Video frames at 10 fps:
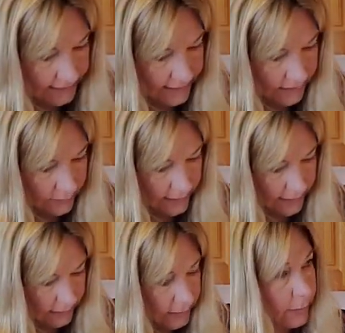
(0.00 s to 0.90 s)
it with a
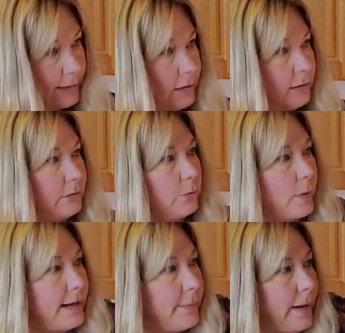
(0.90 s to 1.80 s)
little bit of
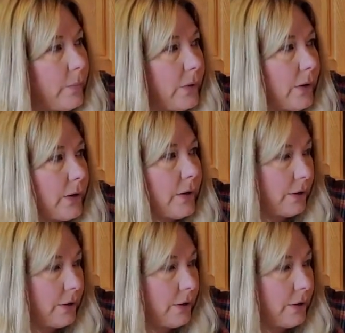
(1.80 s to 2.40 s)
white pepper